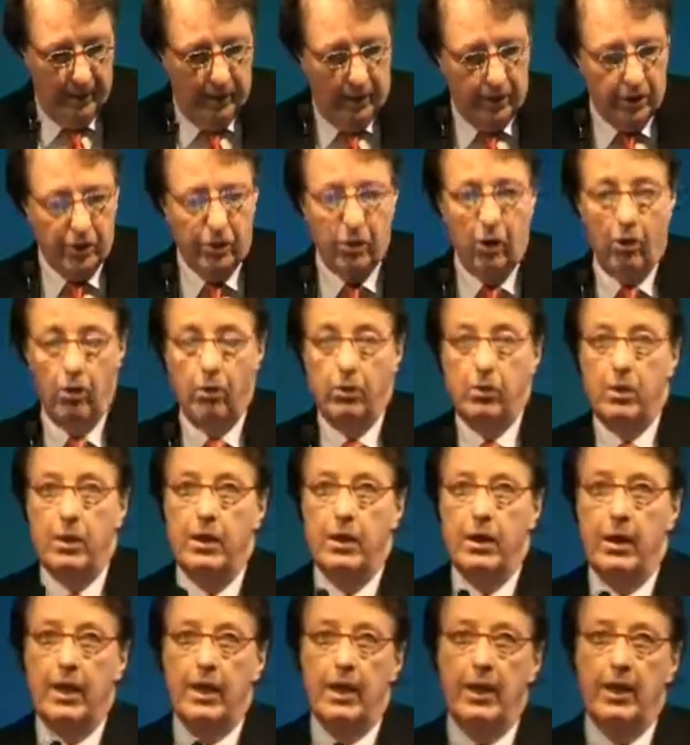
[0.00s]
So
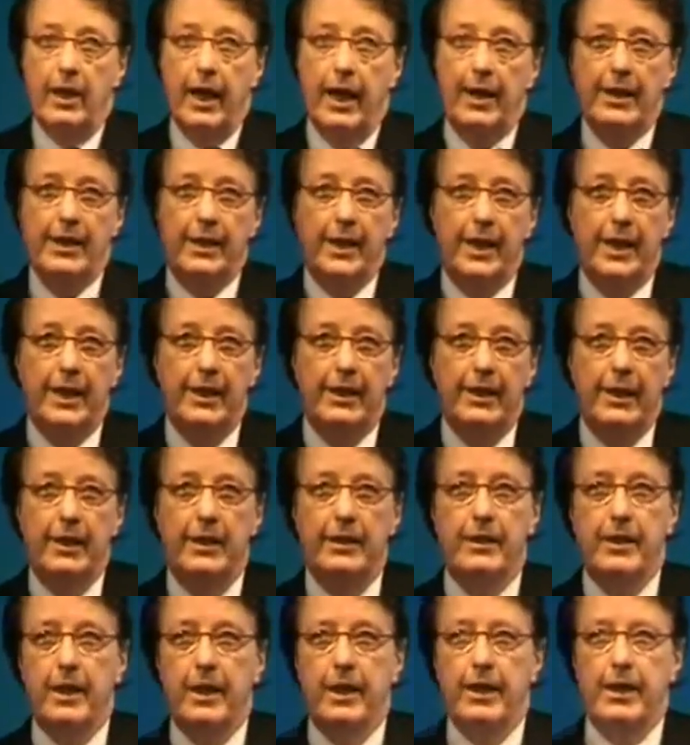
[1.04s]
I think
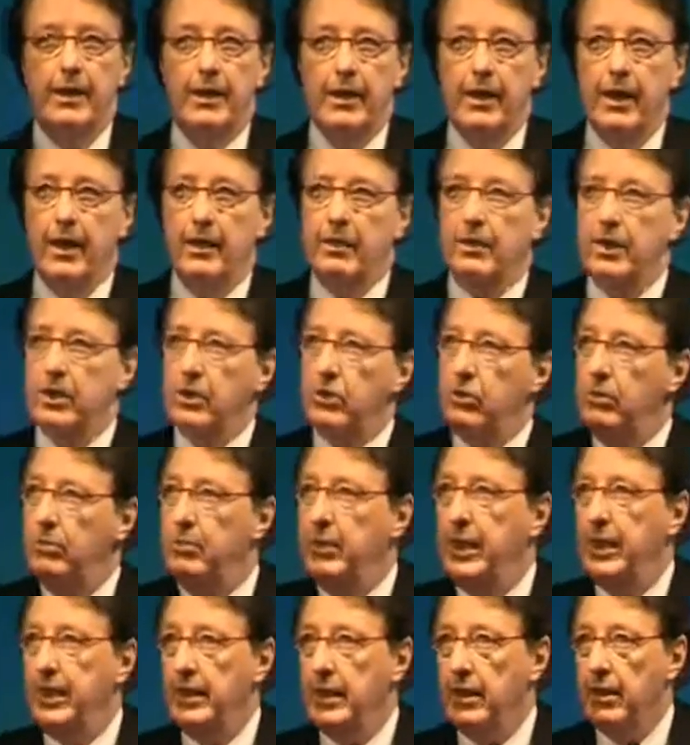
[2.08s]
that this could
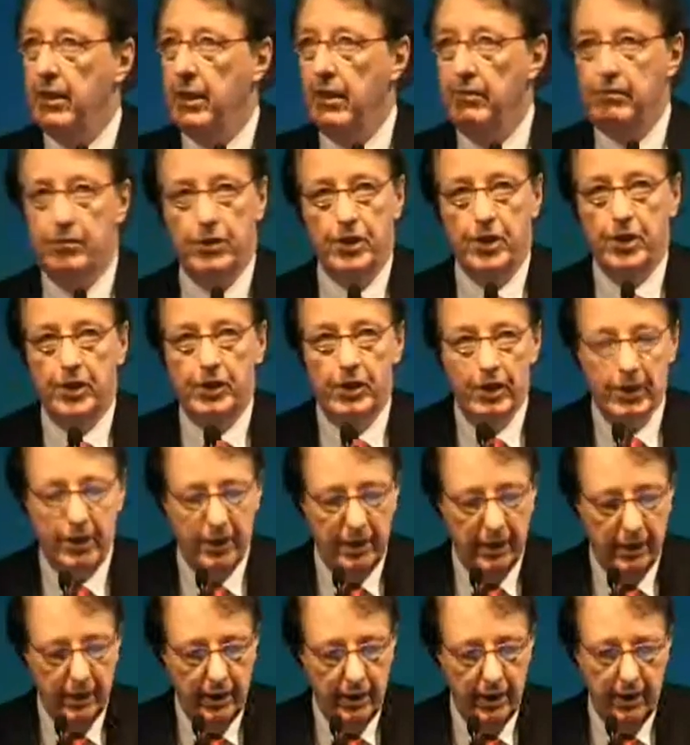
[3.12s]
be an area for
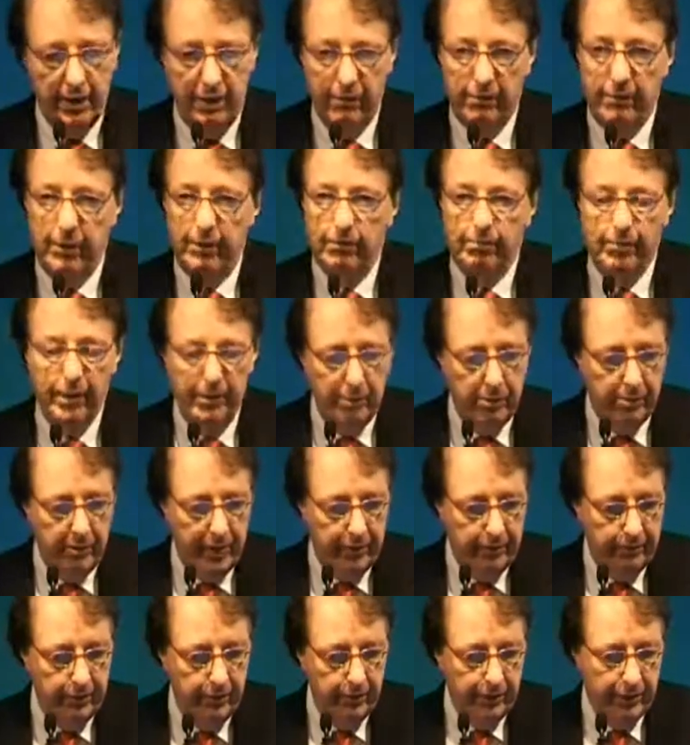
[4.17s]
discussion if people
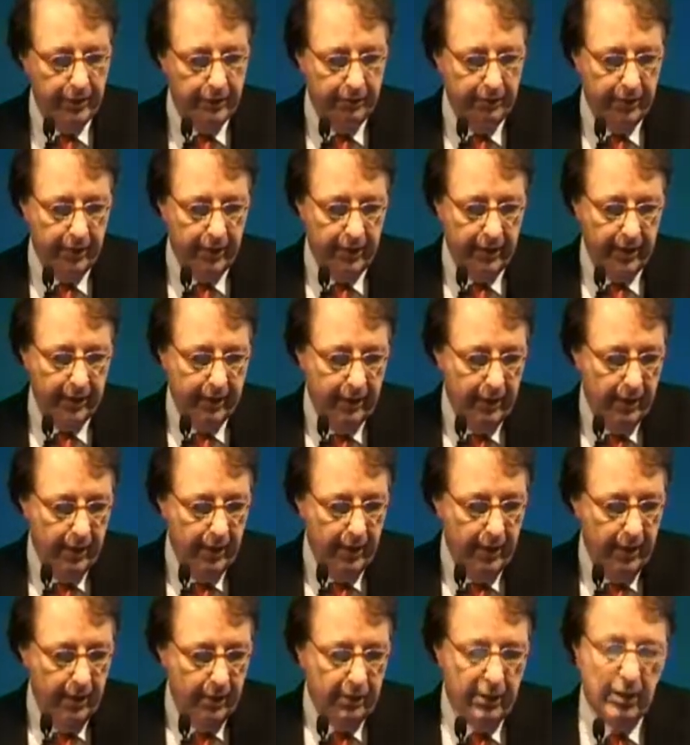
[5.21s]
might feel differently.
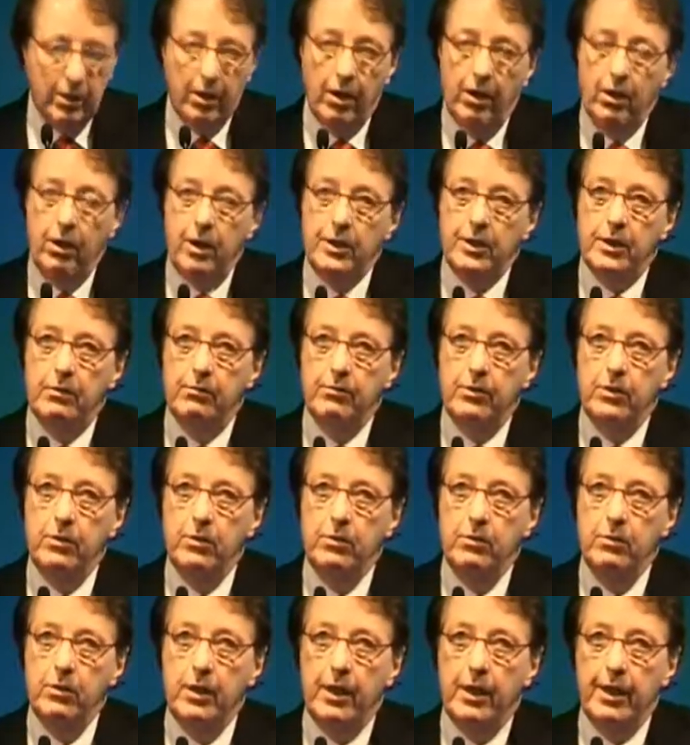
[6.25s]
There are lots of
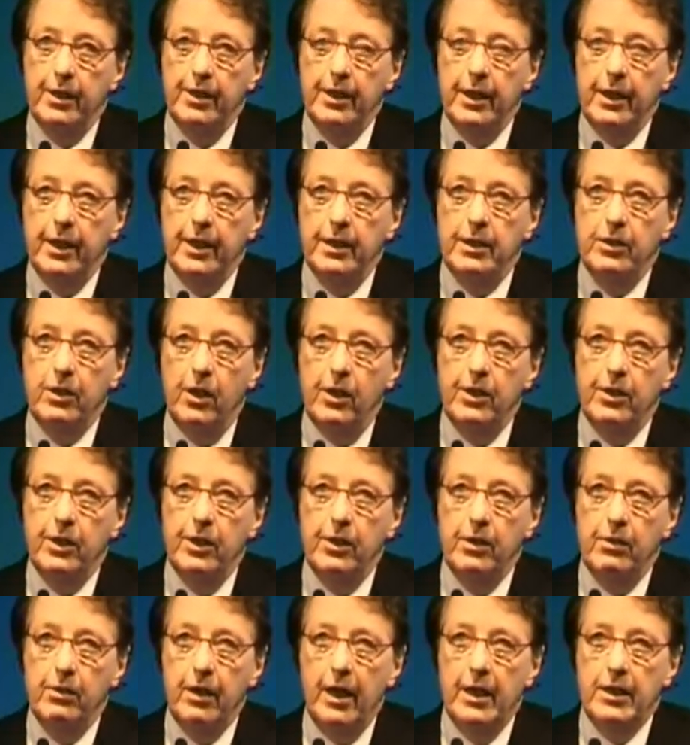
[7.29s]
new things on
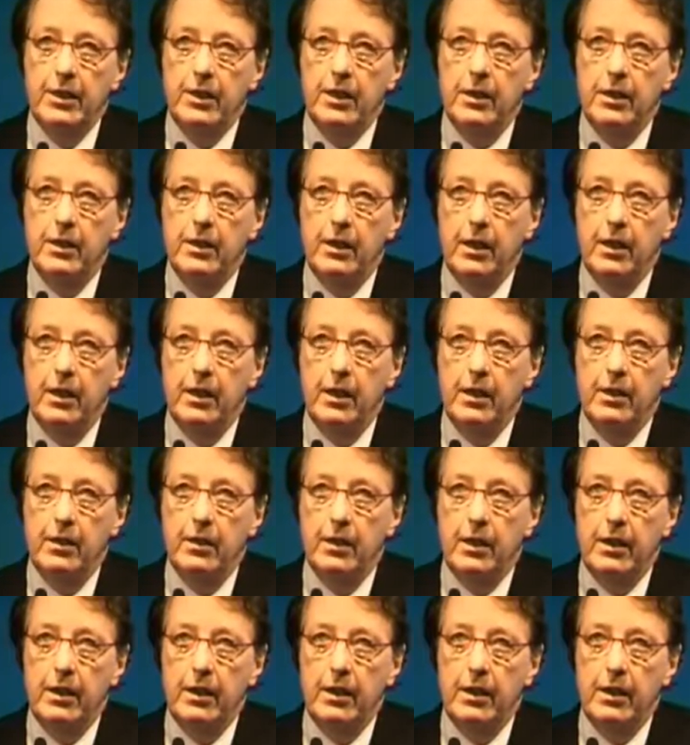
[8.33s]
the horizon and